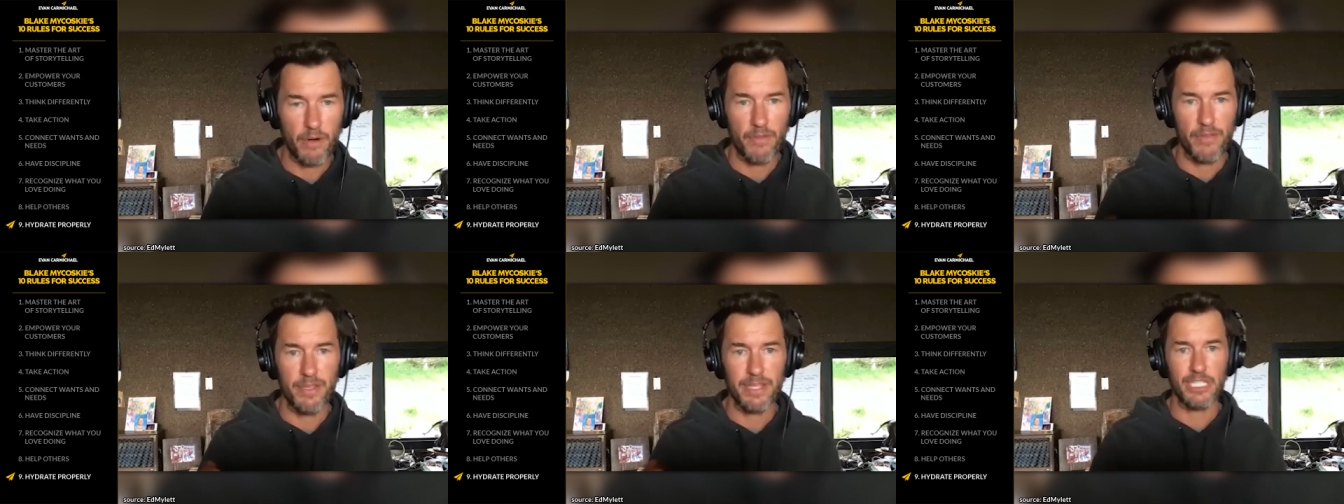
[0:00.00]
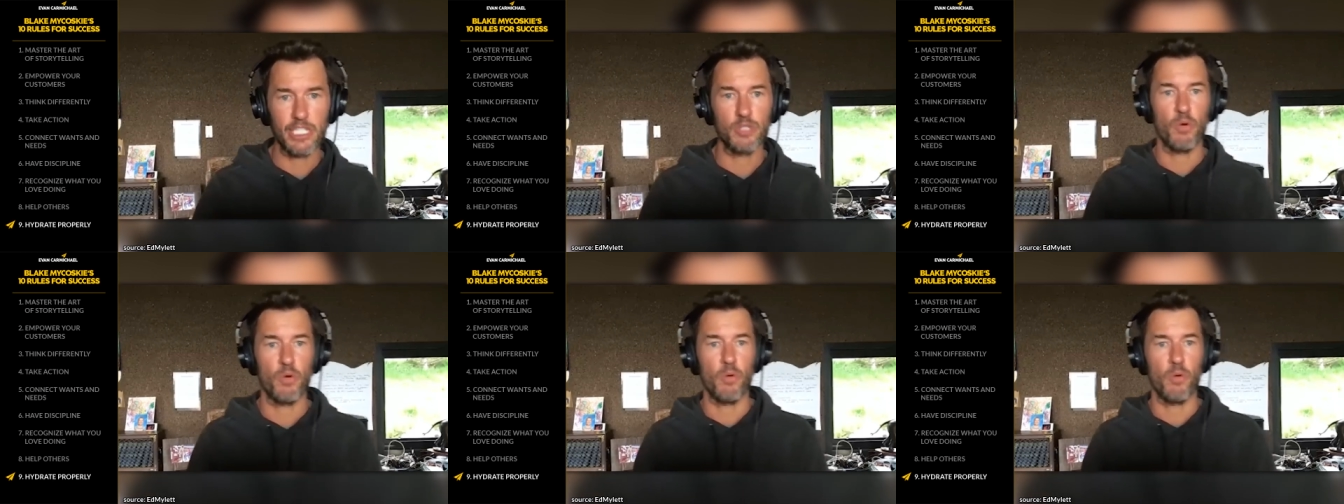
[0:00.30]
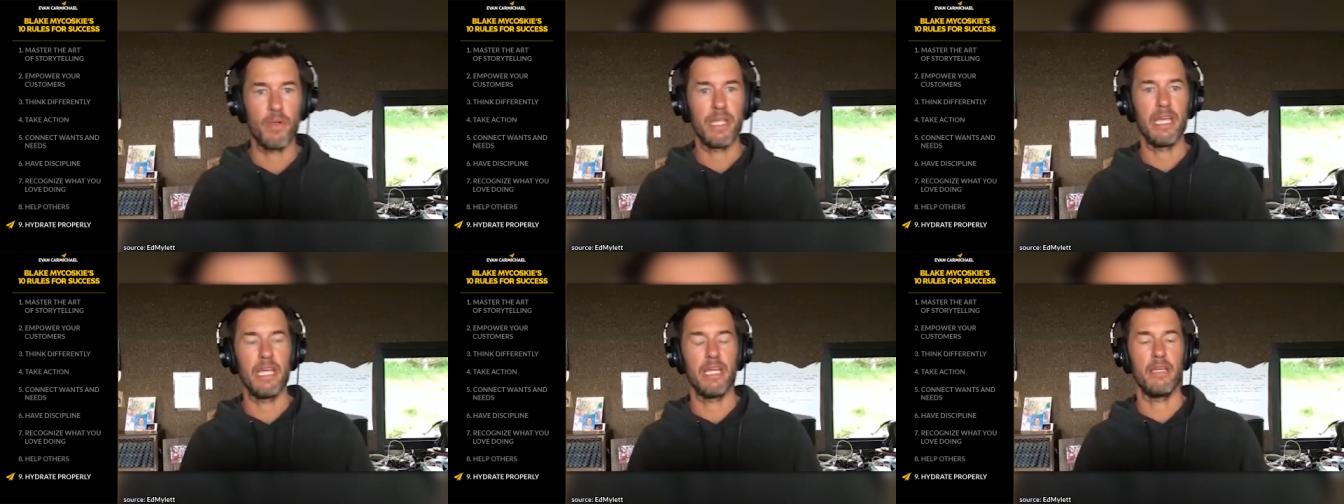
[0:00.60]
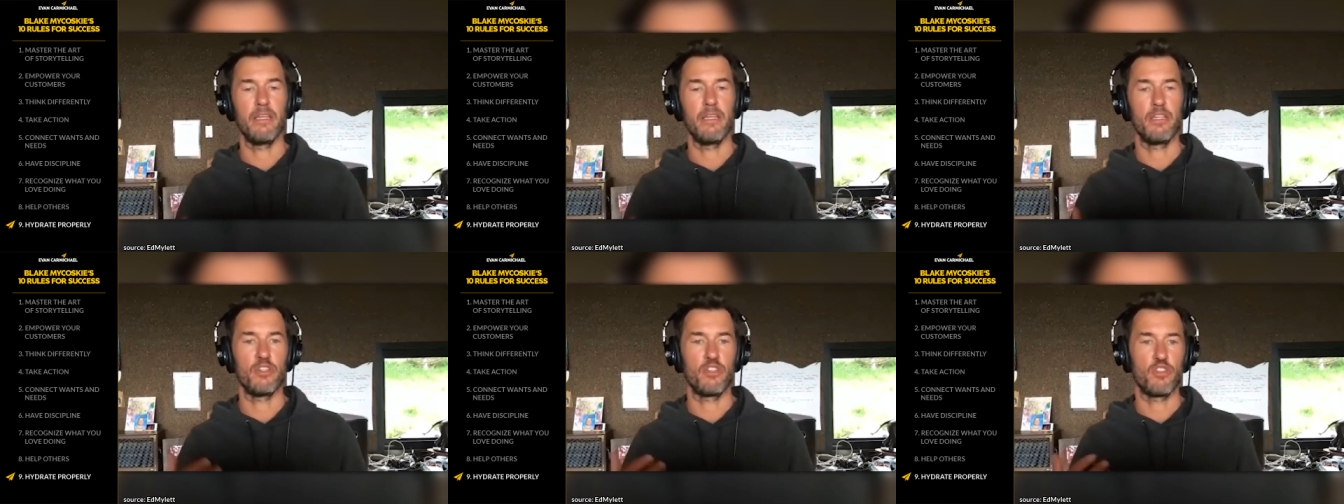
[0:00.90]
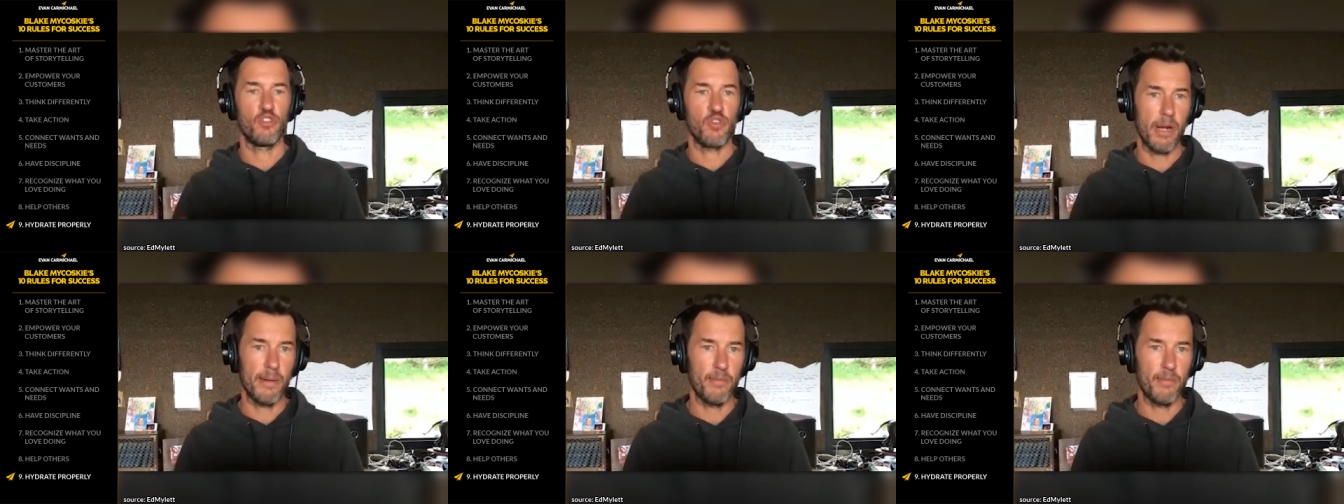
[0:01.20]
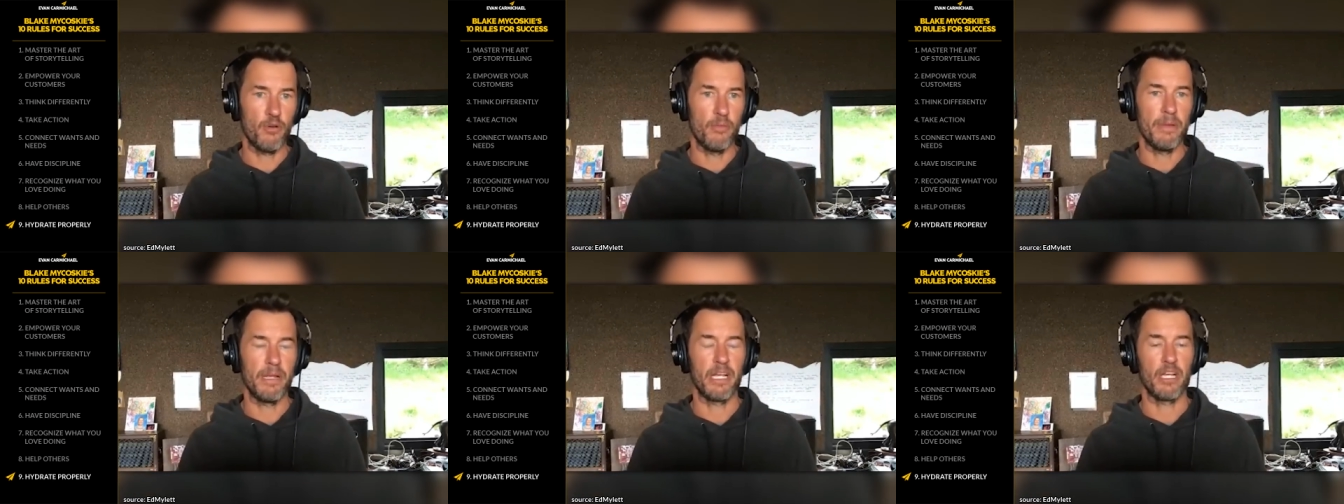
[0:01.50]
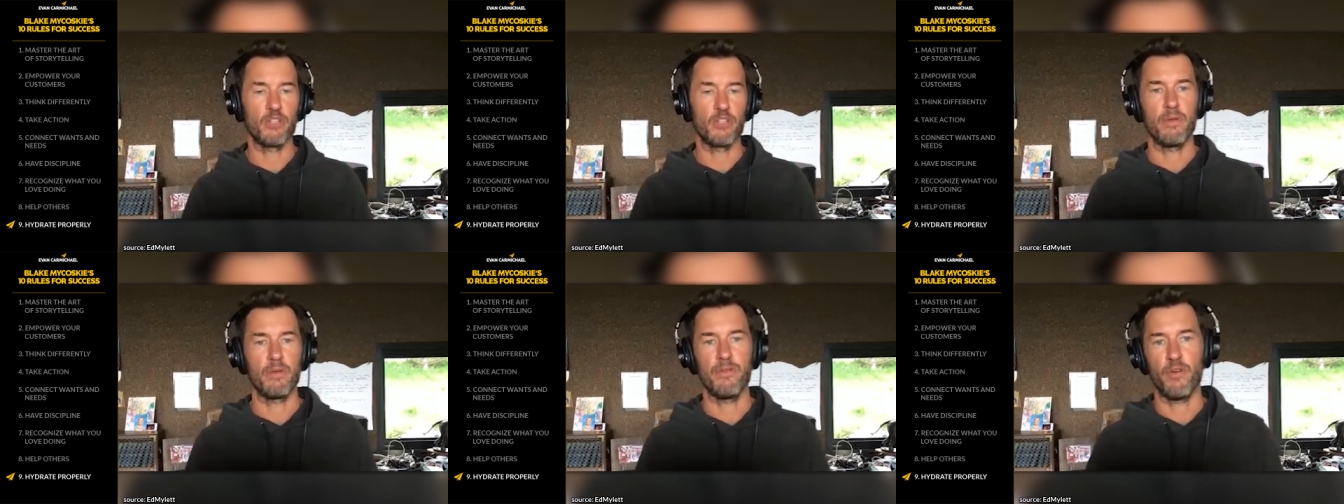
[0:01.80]
And this is where we get into trouble
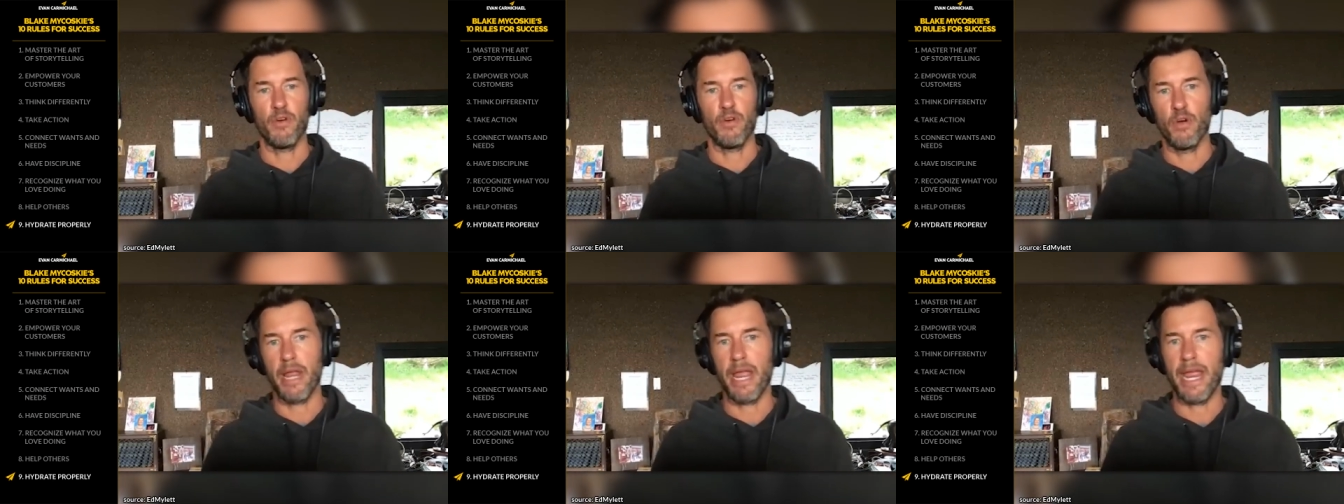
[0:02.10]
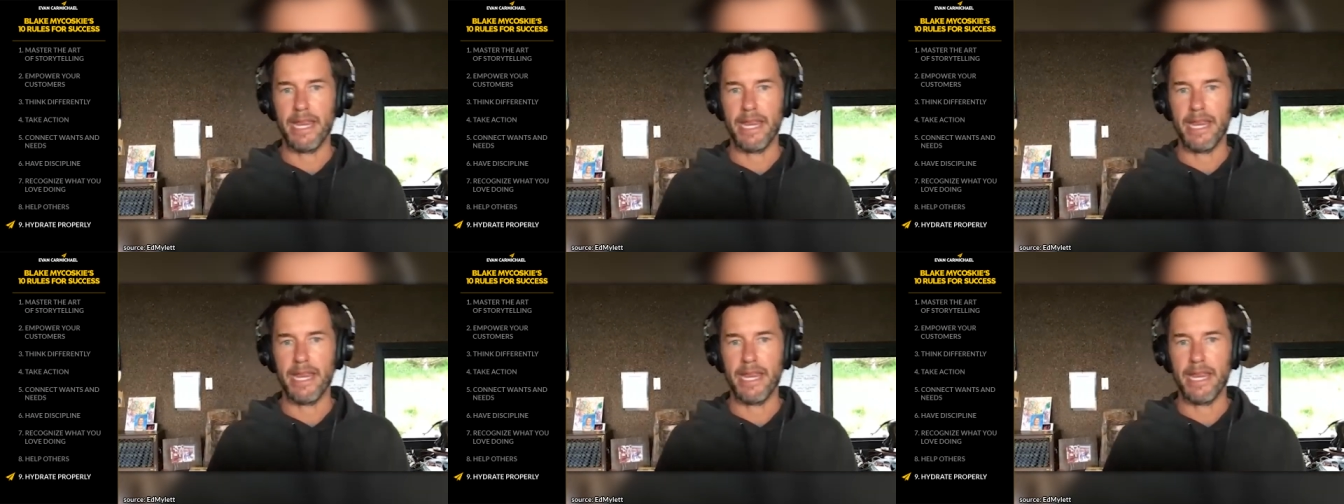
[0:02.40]
because we've heard